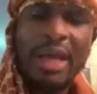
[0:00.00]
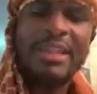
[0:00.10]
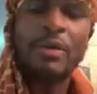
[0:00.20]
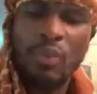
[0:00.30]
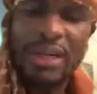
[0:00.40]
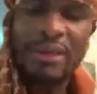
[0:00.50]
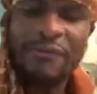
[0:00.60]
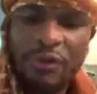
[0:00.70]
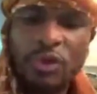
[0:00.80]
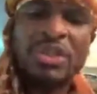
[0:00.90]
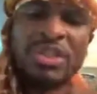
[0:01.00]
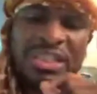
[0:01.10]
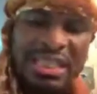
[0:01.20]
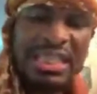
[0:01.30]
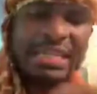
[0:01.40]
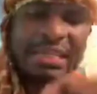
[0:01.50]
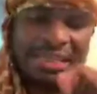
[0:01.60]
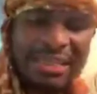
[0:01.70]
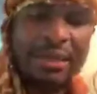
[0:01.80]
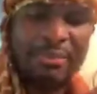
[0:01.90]
Then what if you see the
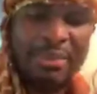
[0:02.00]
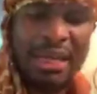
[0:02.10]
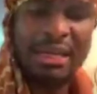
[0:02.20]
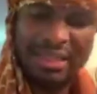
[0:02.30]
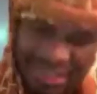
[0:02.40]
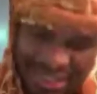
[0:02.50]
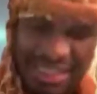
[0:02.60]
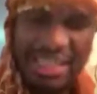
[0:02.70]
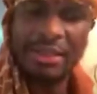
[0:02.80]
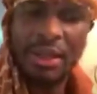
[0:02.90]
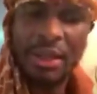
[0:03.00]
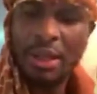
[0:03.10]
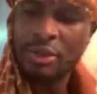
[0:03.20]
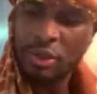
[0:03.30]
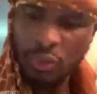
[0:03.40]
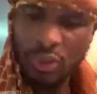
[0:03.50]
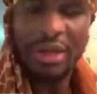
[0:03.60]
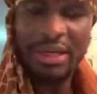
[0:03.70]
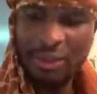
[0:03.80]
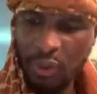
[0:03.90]
Son of Man ascend to where
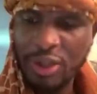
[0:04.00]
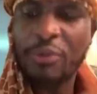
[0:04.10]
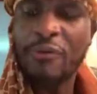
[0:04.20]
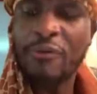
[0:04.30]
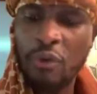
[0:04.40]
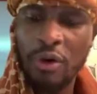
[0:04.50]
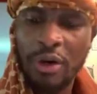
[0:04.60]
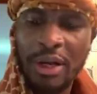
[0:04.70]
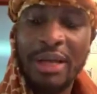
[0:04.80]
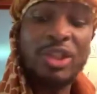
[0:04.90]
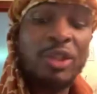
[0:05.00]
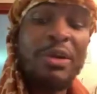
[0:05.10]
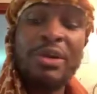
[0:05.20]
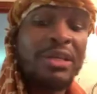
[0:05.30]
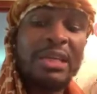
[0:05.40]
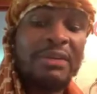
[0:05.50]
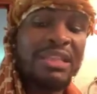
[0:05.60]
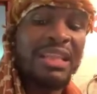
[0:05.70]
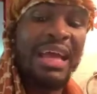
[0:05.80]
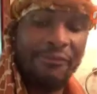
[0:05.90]
he was before? The Spirit gives
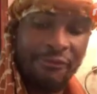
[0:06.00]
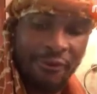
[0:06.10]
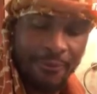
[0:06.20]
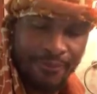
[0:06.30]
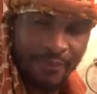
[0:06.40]
life.